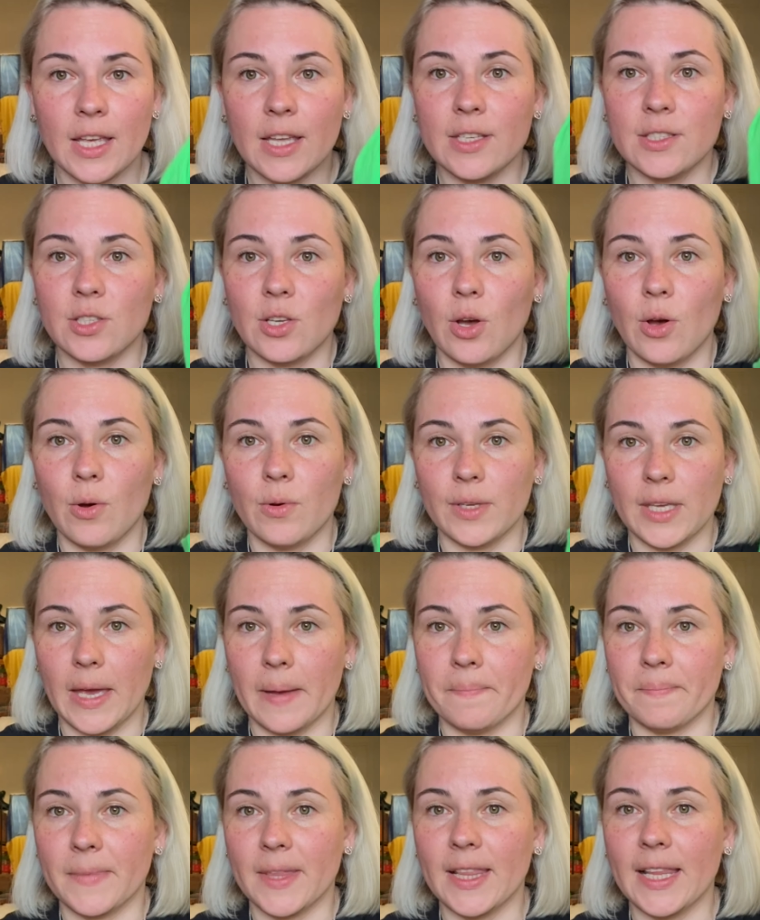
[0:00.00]
So
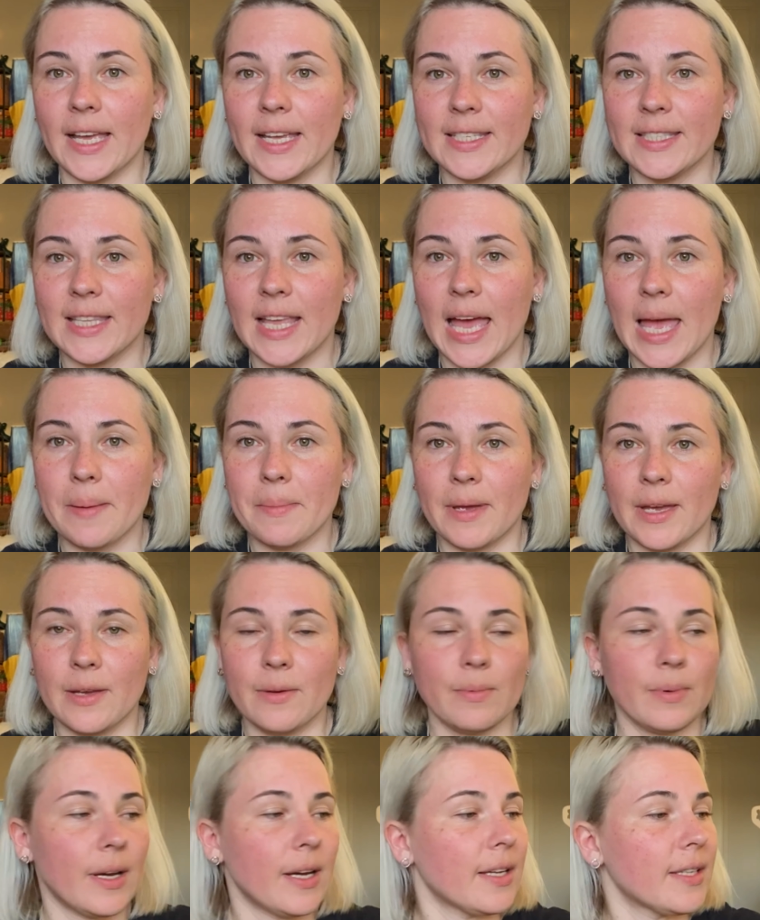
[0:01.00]
yeah, last time I
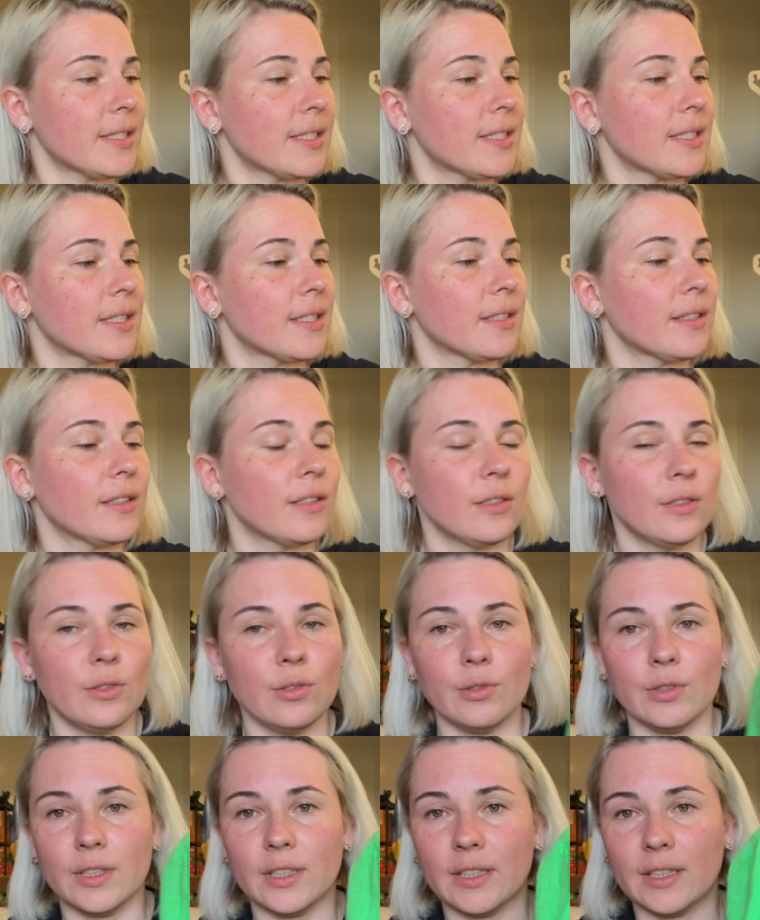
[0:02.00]
was
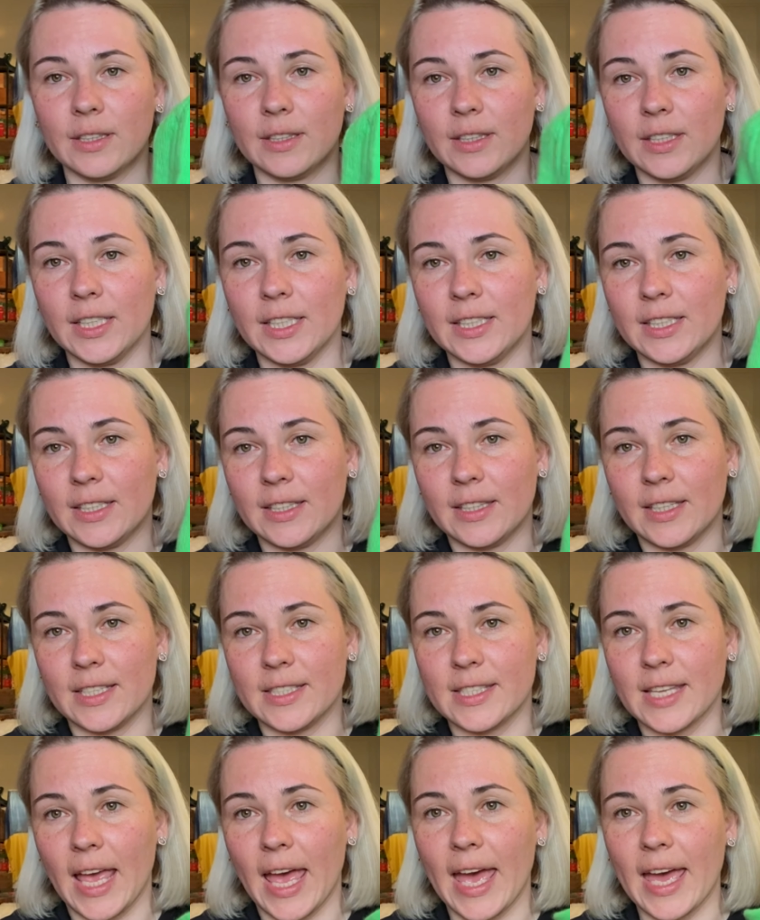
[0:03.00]
knitting
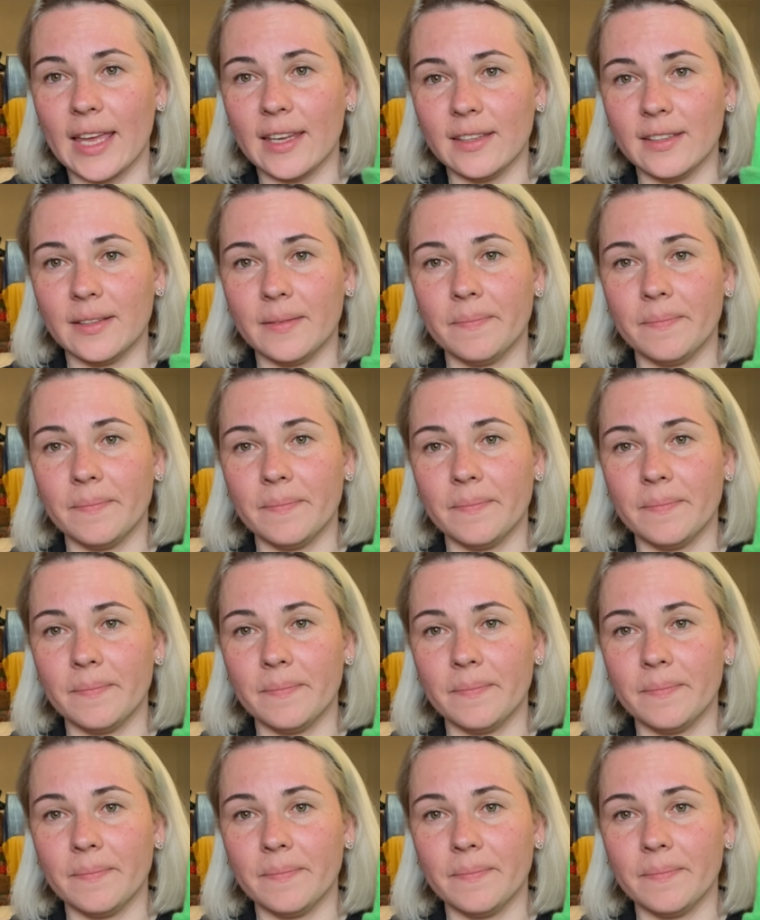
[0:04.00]
this hat.